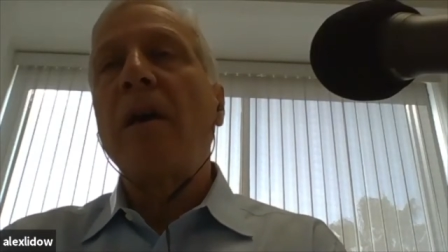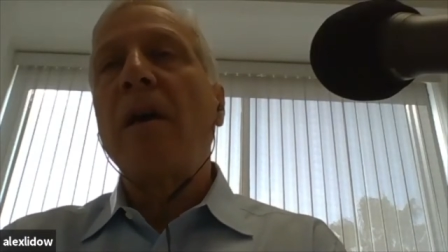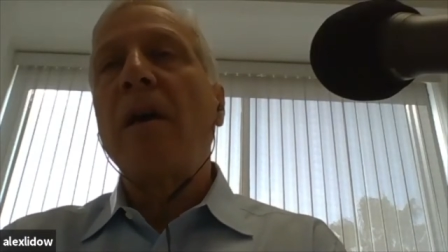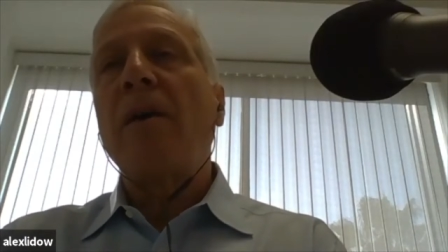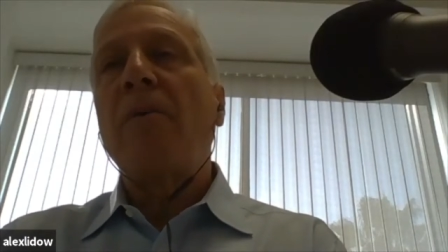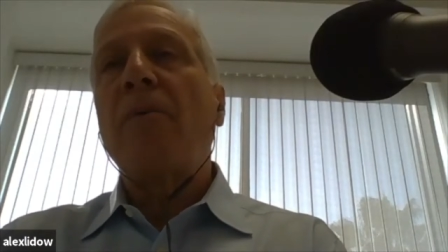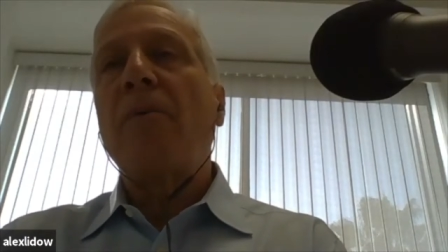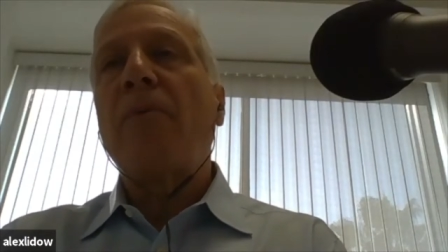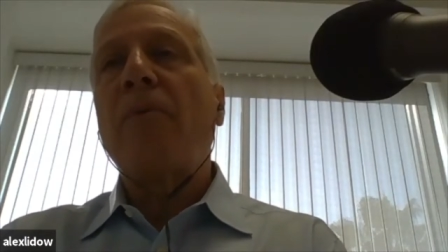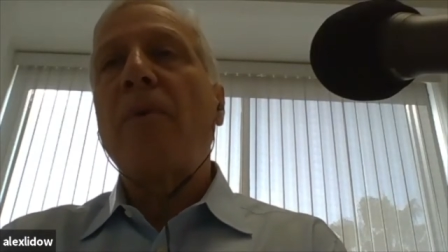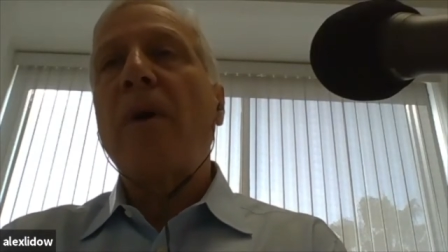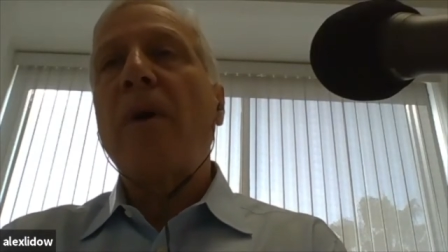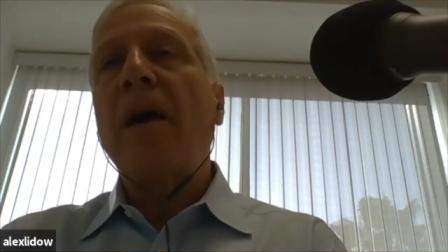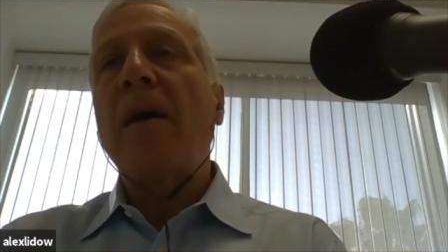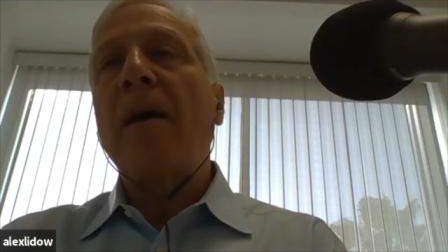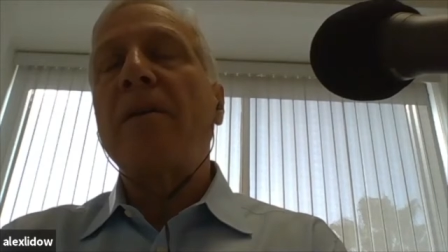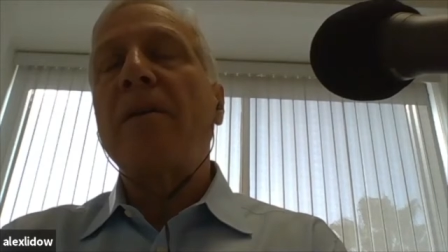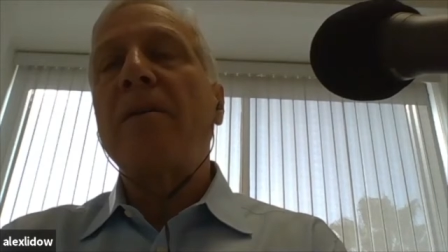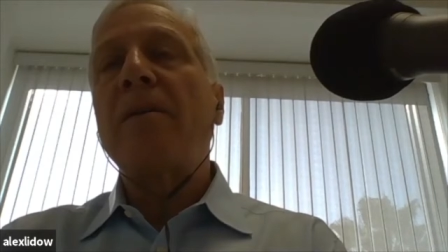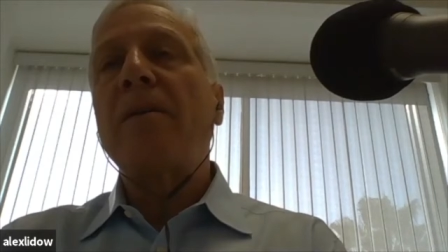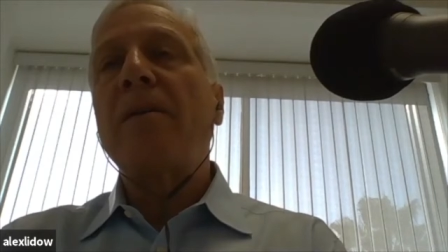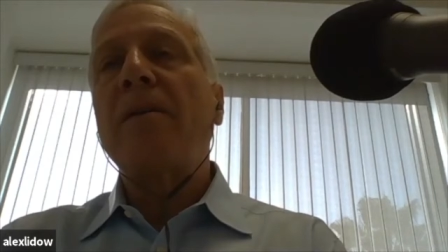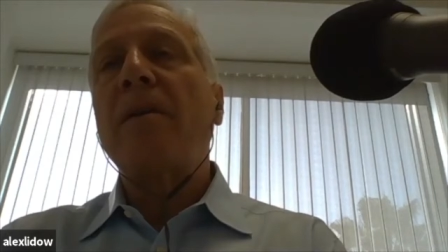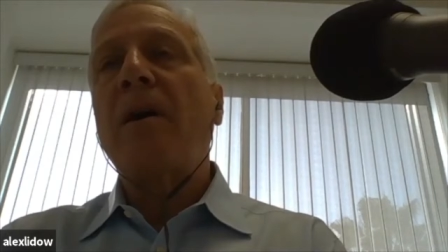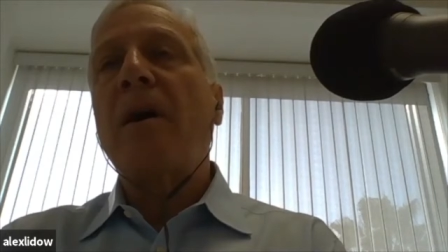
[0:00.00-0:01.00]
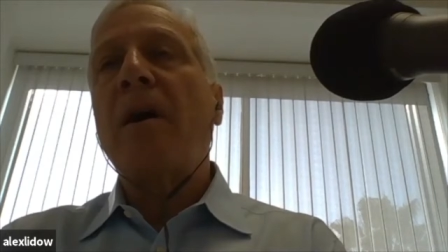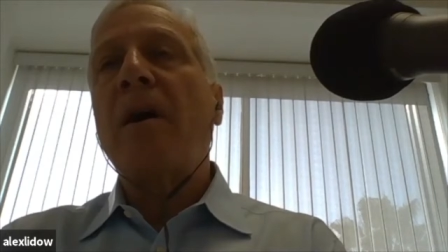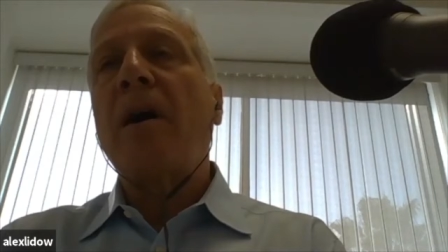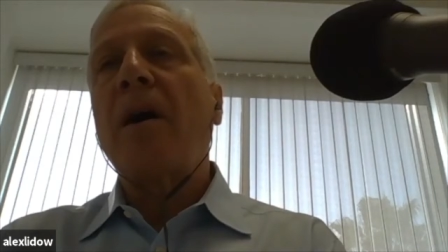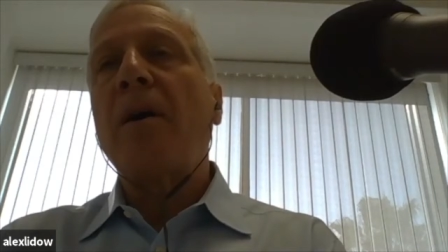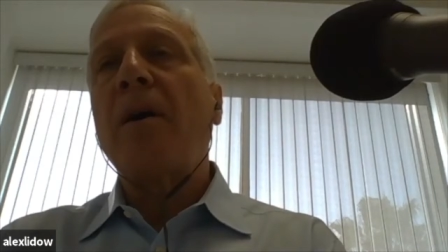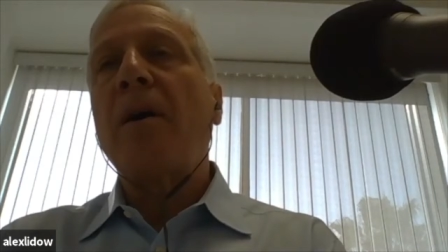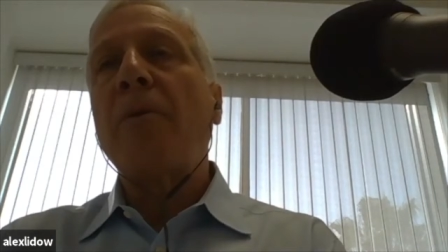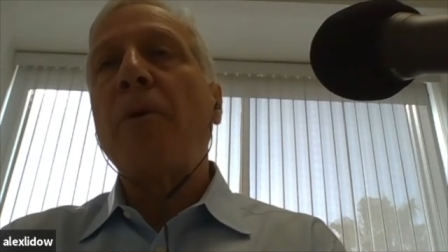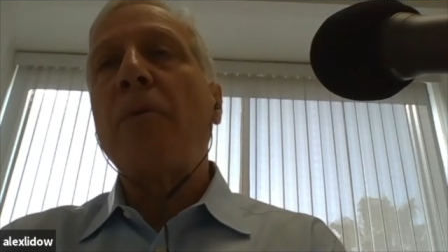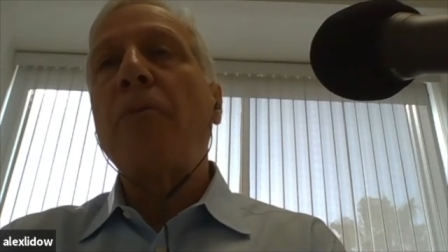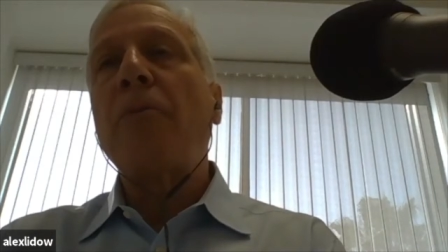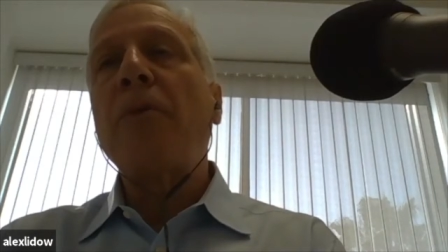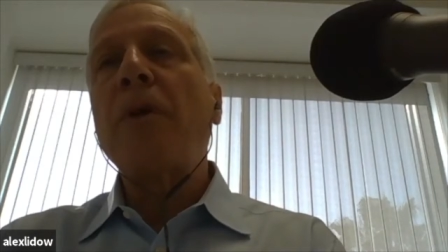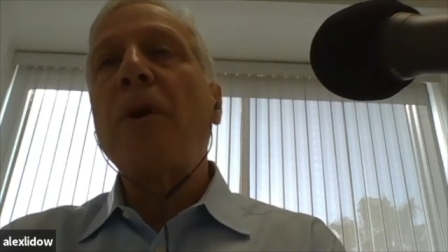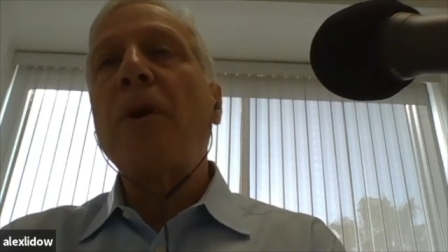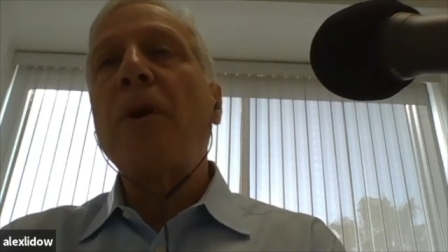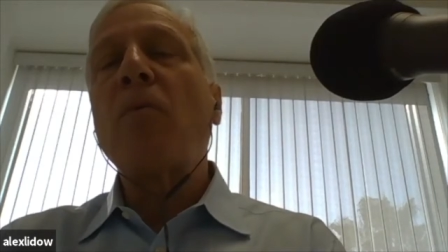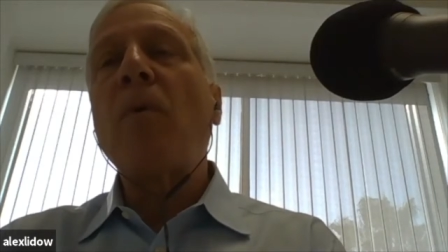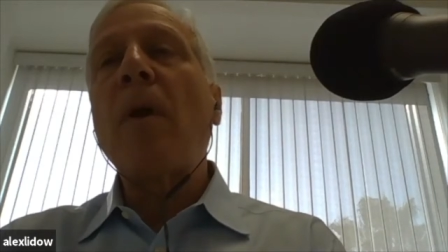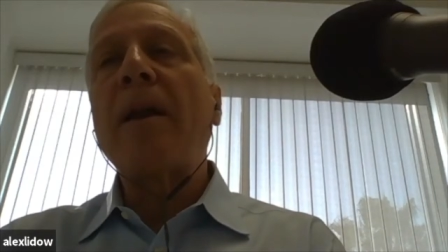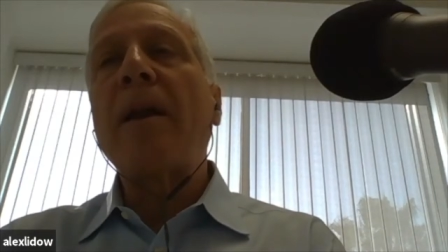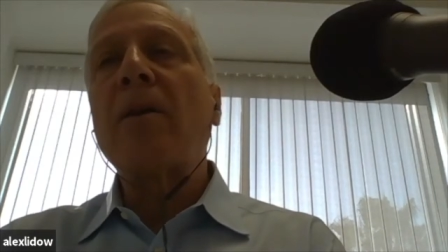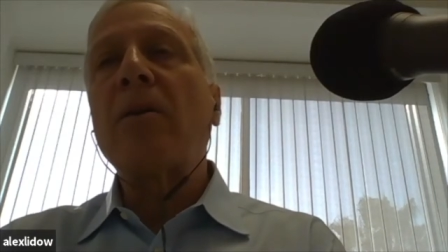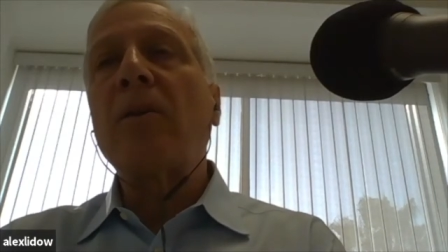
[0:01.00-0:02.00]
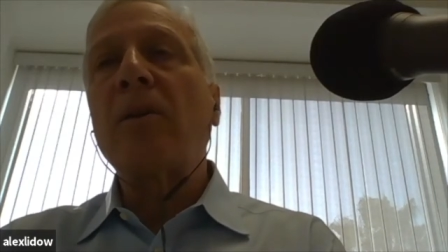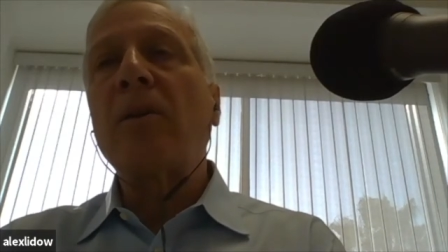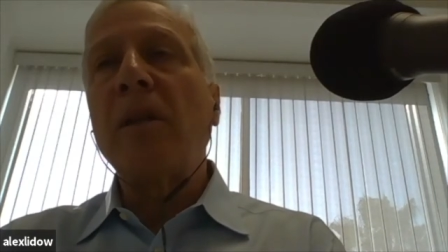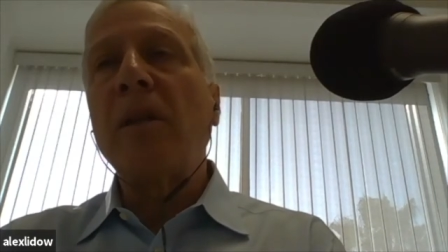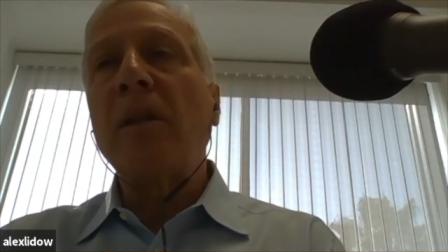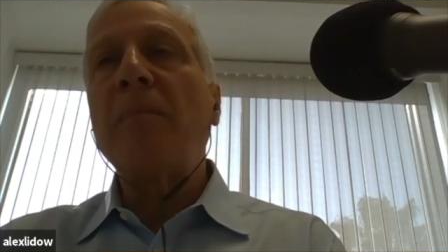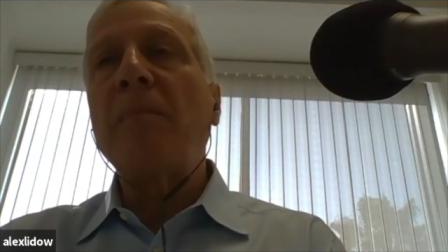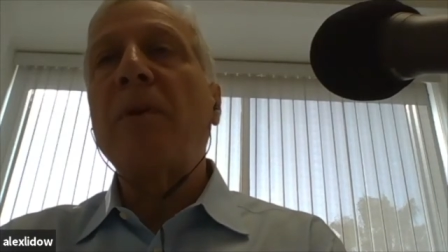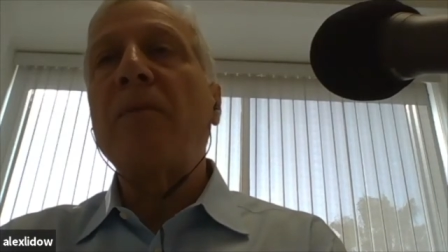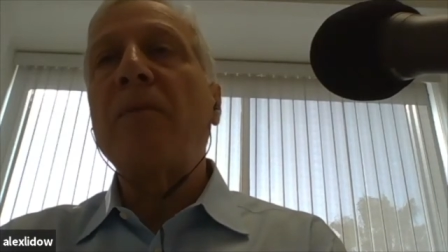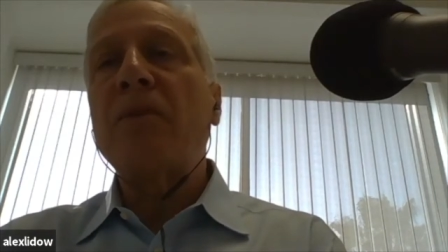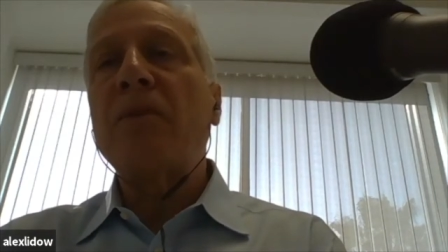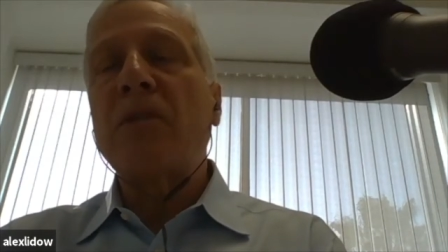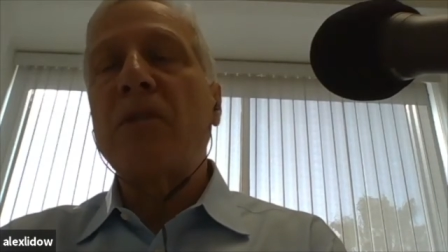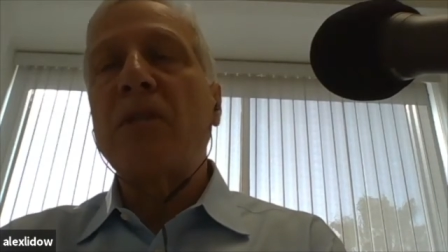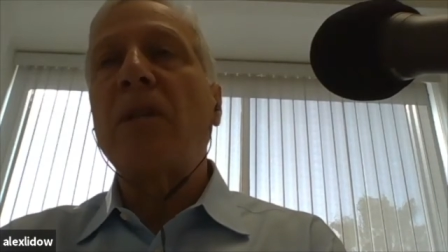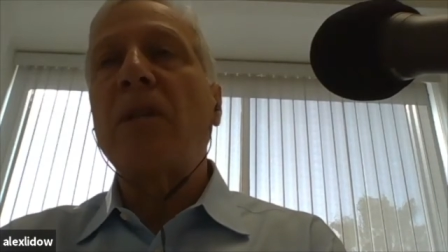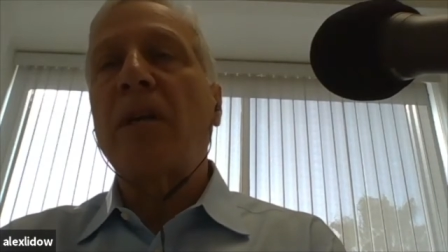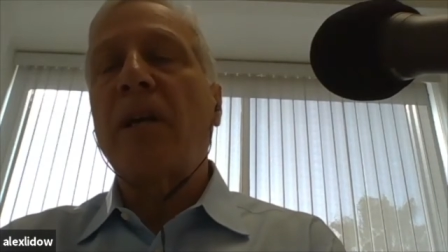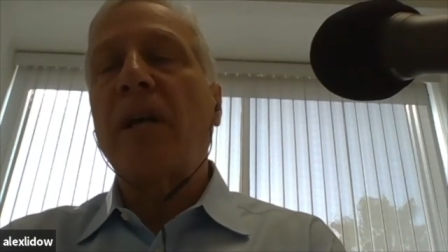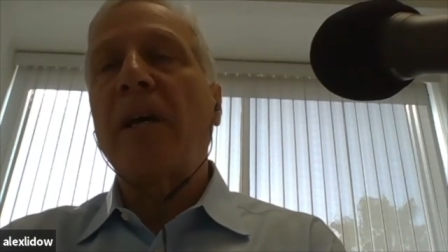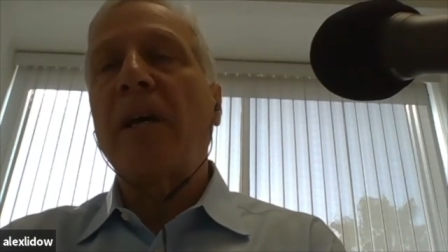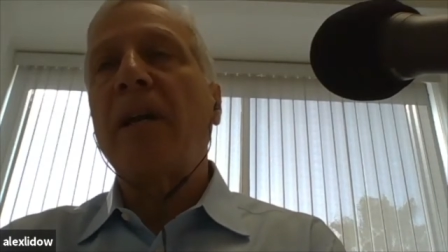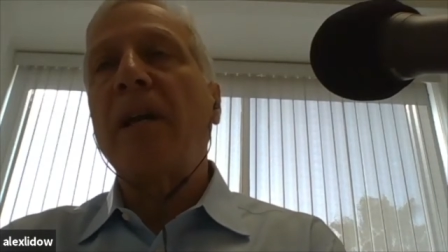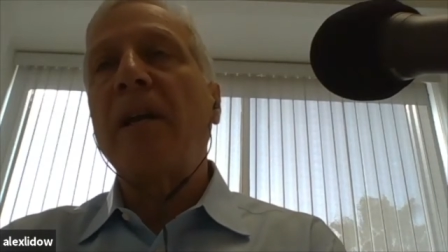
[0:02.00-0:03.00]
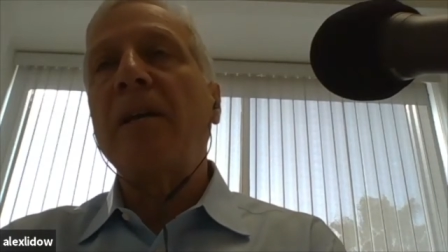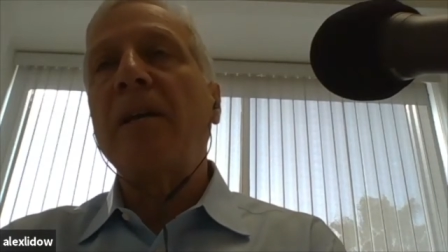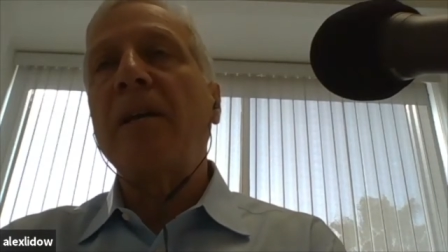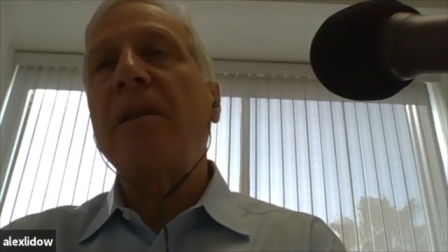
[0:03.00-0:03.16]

than uh, the theoretical limit of silicon. And,